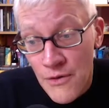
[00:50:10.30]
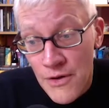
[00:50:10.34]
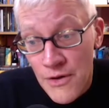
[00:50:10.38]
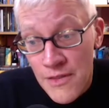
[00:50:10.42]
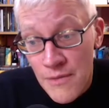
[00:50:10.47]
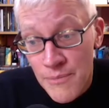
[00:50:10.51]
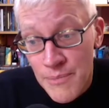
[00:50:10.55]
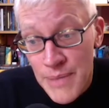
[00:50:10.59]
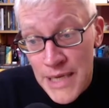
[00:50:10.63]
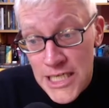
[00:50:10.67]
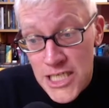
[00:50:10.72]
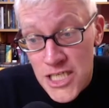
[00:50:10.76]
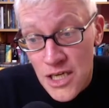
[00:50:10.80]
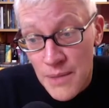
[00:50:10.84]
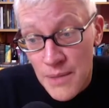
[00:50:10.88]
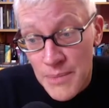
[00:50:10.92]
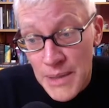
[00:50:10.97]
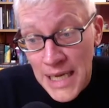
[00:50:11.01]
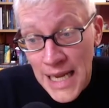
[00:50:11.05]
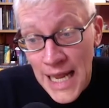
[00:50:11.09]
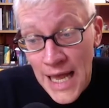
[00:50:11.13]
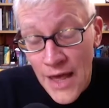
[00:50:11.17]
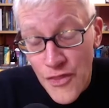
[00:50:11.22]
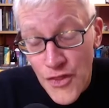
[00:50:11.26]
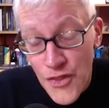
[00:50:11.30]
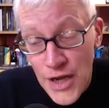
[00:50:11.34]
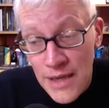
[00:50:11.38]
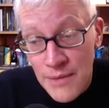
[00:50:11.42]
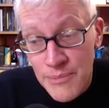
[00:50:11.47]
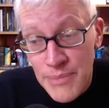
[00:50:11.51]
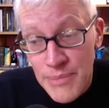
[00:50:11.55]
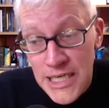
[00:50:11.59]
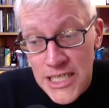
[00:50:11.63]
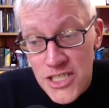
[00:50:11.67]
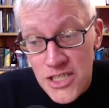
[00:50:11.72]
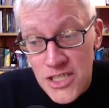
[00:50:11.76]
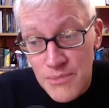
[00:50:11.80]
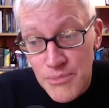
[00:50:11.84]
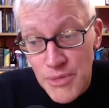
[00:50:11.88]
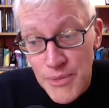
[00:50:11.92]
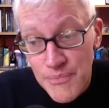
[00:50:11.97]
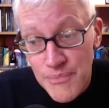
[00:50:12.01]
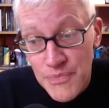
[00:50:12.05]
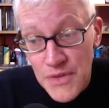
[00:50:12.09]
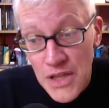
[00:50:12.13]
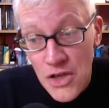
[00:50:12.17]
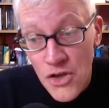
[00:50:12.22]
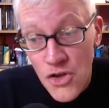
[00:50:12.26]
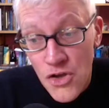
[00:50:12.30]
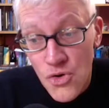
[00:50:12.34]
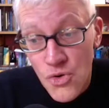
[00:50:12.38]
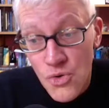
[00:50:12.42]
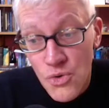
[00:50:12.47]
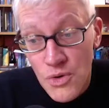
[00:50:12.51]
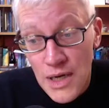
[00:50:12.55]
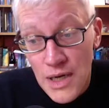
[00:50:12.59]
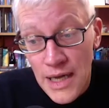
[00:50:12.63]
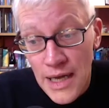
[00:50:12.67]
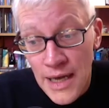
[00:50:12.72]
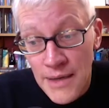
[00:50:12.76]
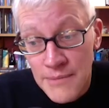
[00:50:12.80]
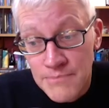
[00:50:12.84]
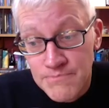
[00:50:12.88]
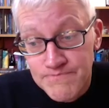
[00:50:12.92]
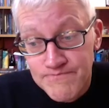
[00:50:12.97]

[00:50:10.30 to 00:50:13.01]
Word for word: is a bishop, a Catholic bishop, who